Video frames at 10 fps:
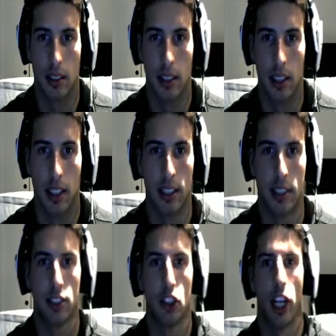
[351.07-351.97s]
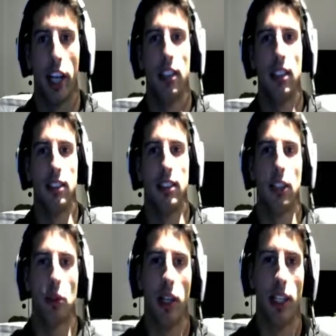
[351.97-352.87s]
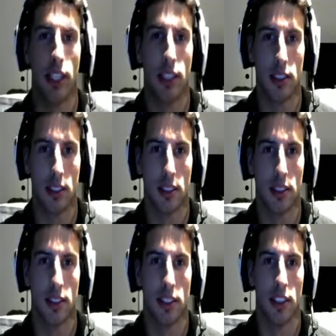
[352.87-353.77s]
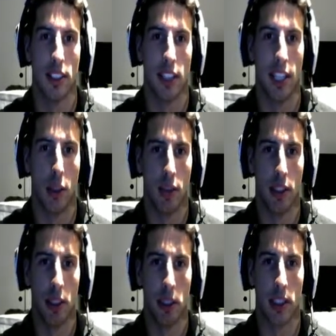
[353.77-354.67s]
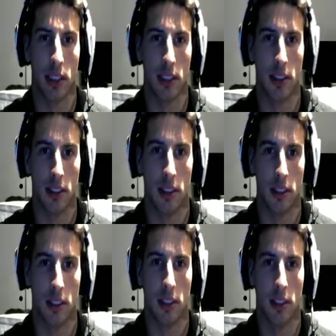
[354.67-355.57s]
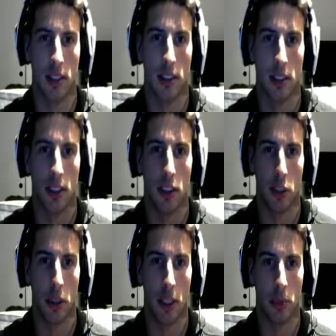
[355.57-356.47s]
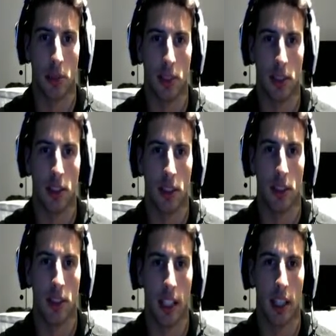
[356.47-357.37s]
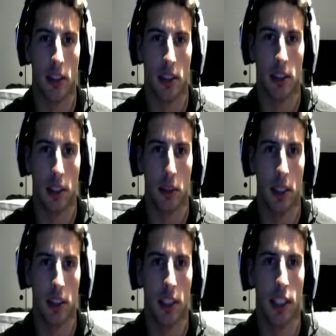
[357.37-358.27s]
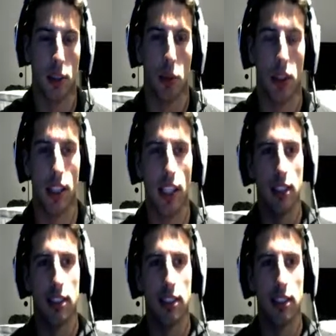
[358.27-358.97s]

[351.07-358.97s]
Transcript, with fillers: Let's chain that quick hit. And hopefully we can nuke him. Down. Did we? Yes, we did!